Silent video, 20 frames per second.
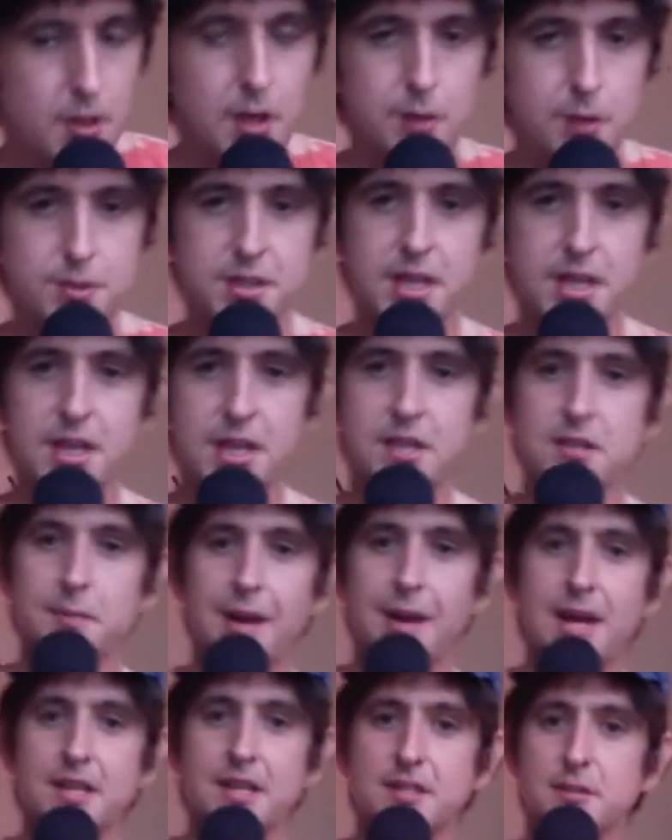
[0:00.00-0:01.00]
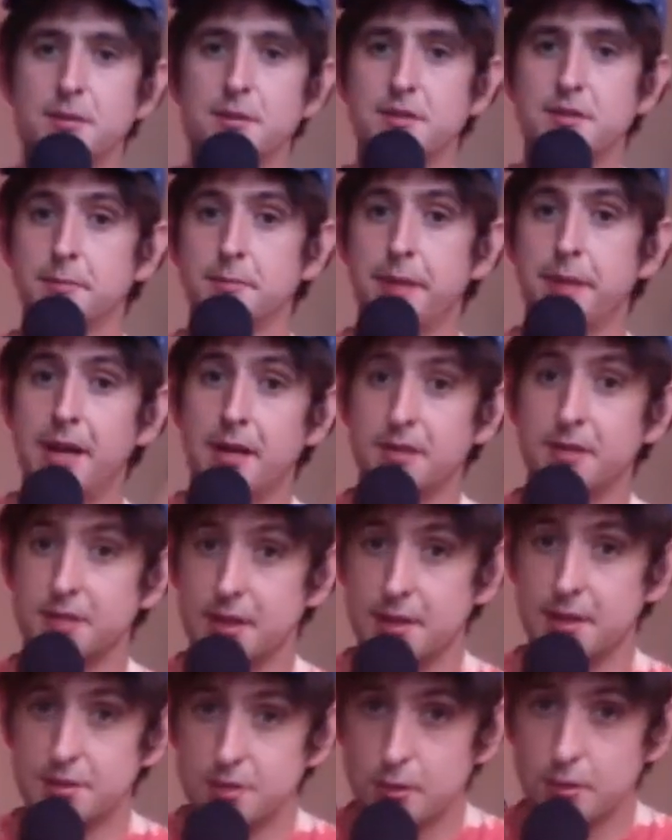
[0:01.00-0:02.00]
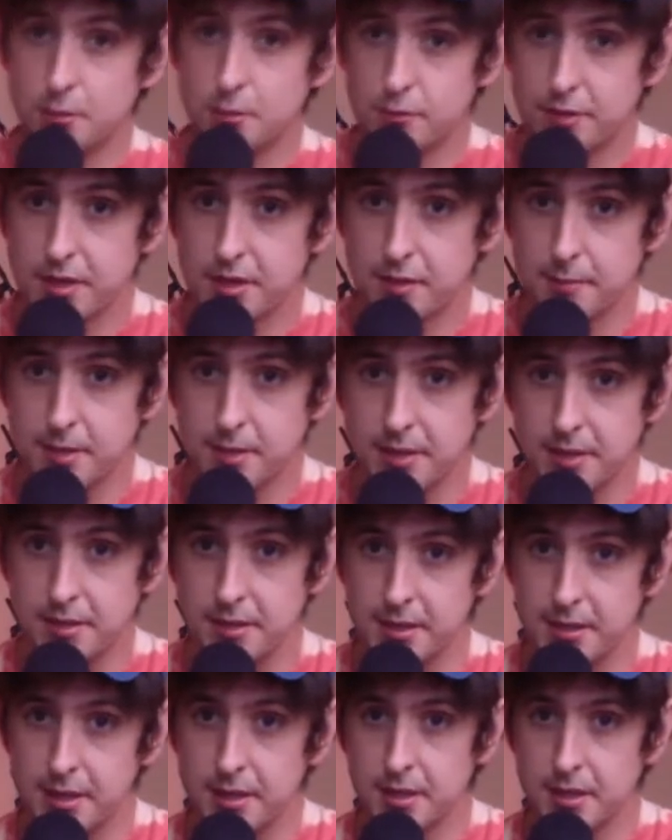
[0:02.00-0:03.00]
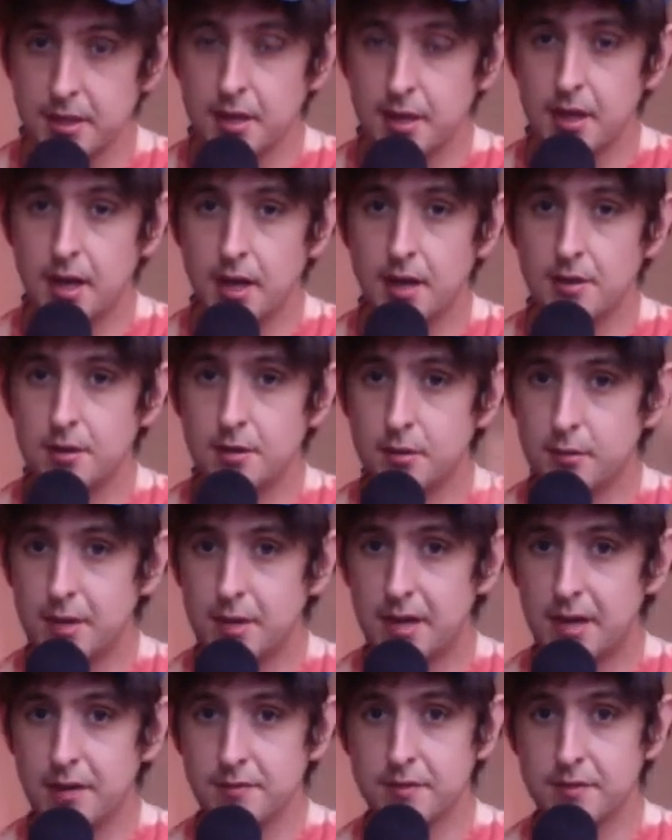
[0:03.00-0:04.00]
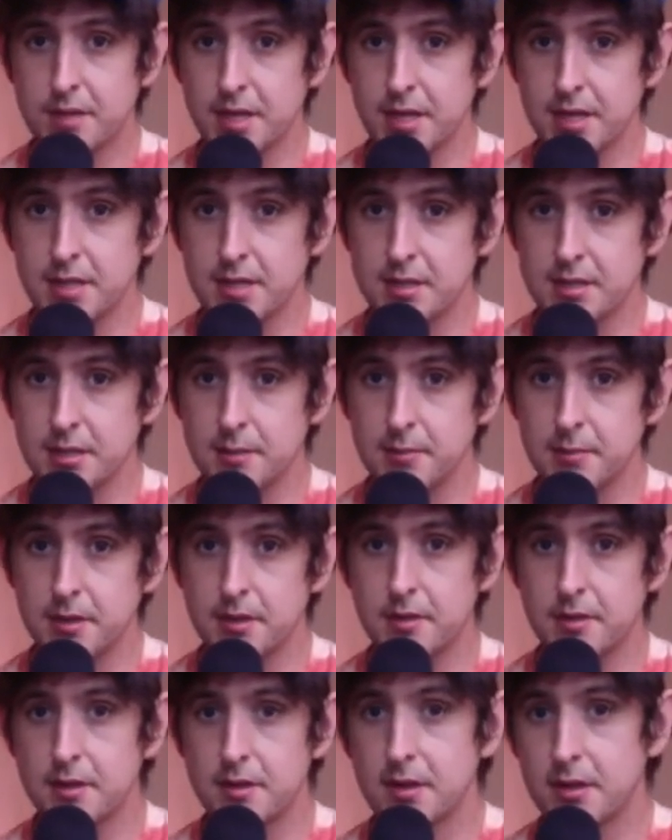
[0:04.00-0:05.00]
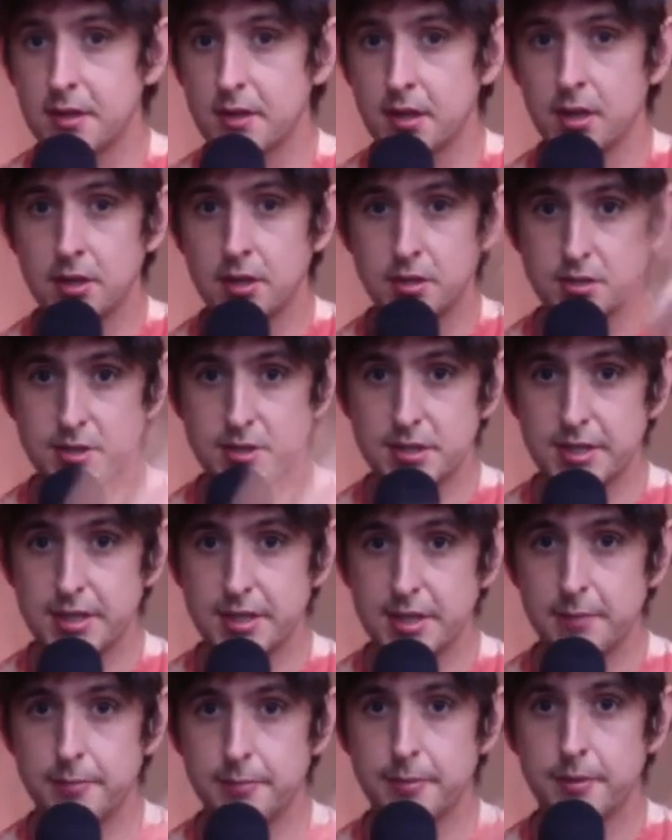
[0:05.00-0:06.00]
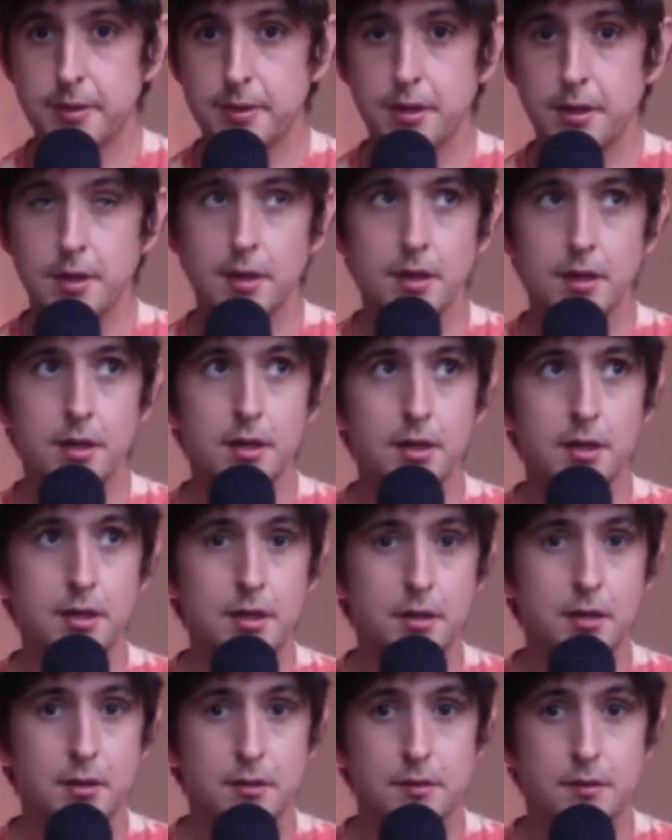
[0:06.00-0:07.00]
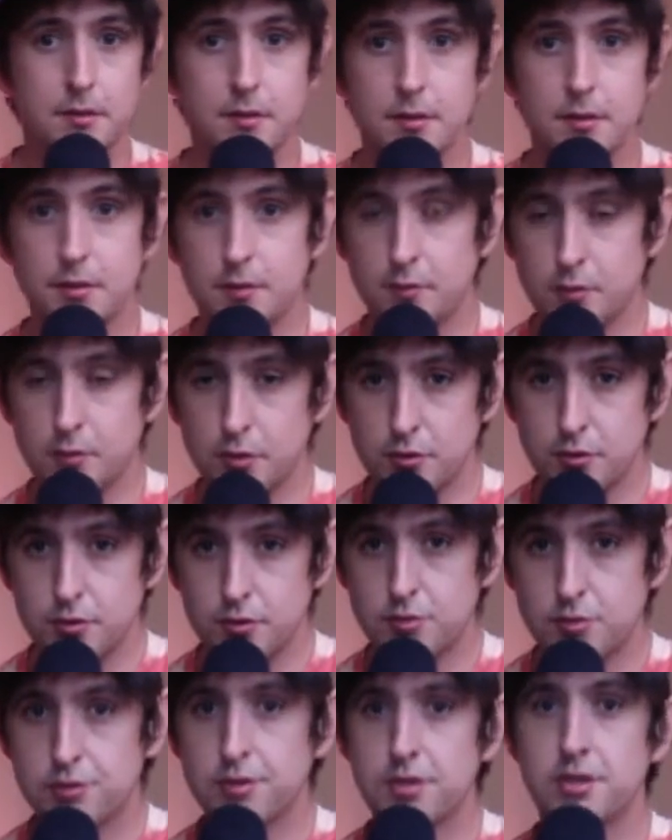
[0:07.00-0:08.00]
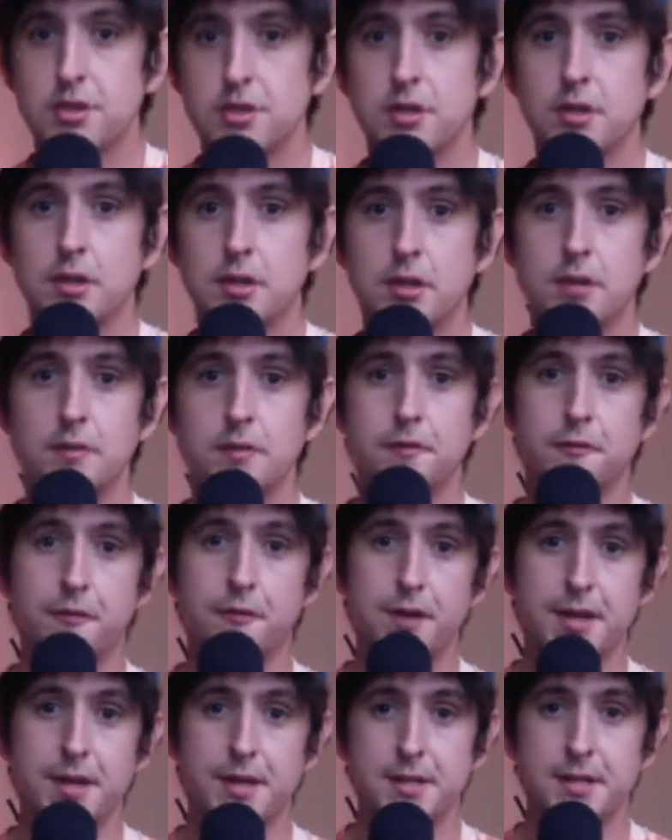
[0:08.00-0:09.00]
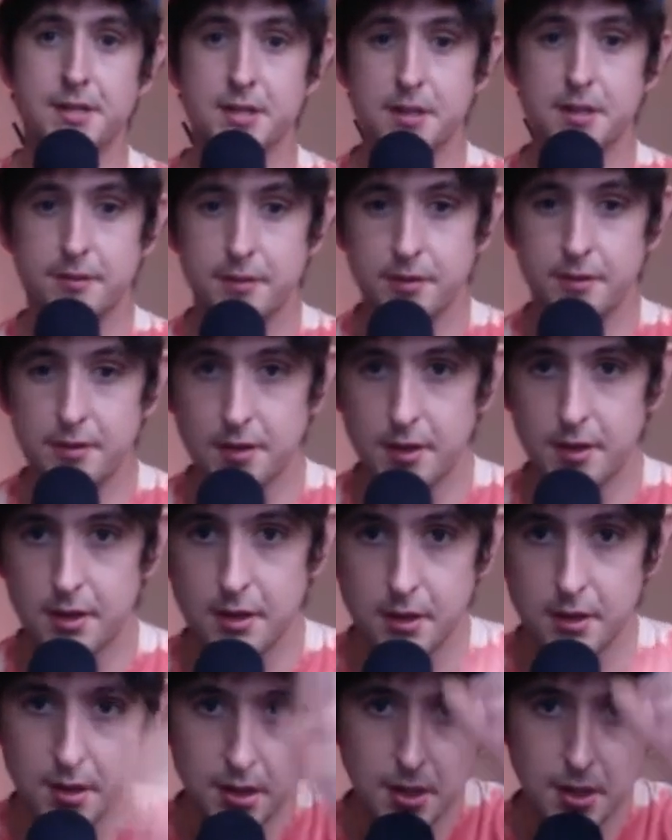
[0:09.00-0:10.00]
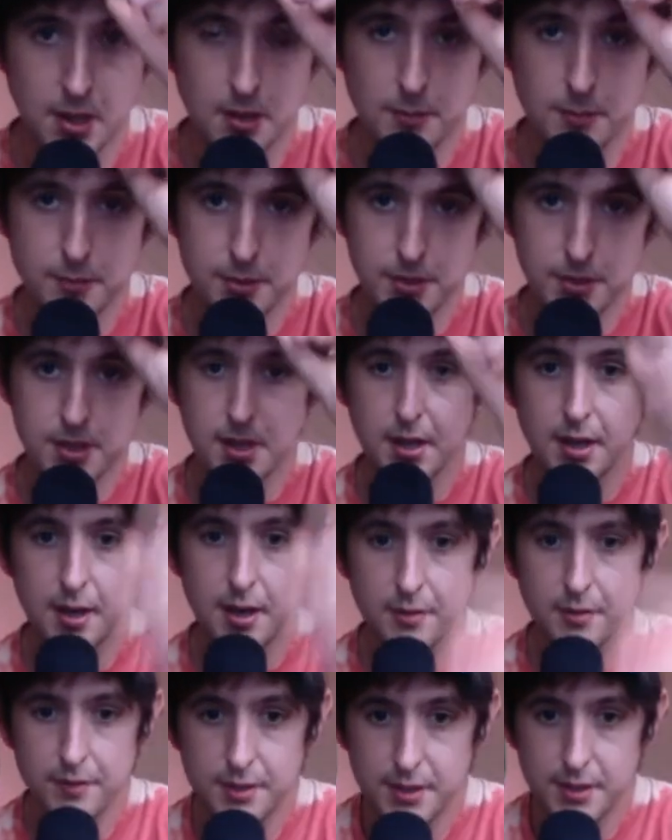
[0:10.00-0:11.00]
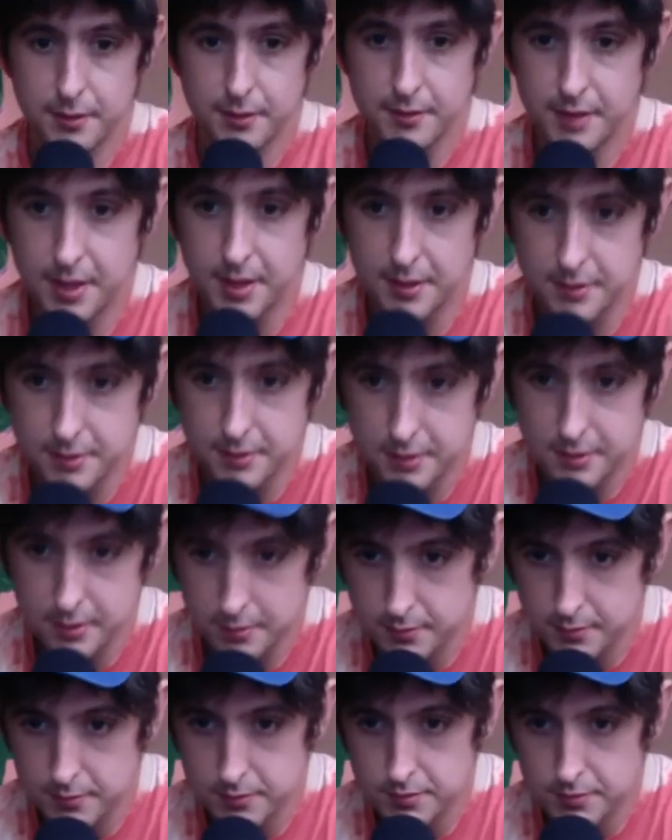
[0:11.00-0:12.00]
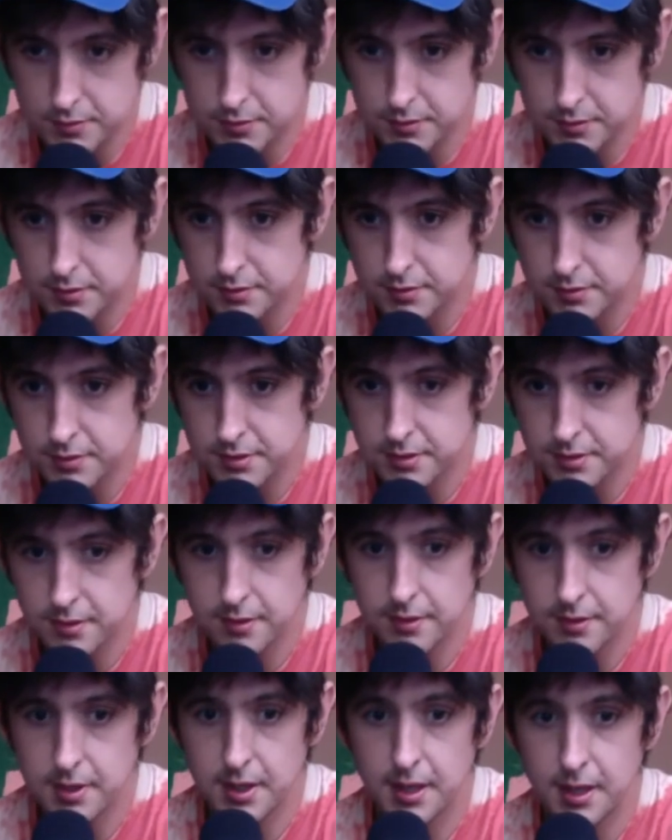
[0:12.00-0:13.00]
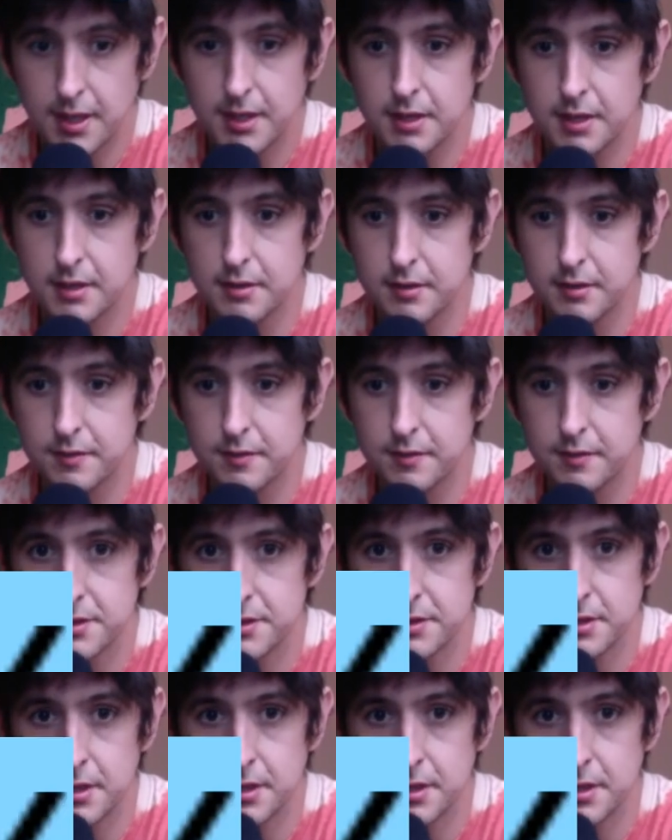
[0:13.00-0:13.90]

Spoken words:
taking some acid with some pals, and I don't recommend it. I don't advocate it. But I think sleep, good nutrition, friends and everything. But every now and then, drugs are okay. If it's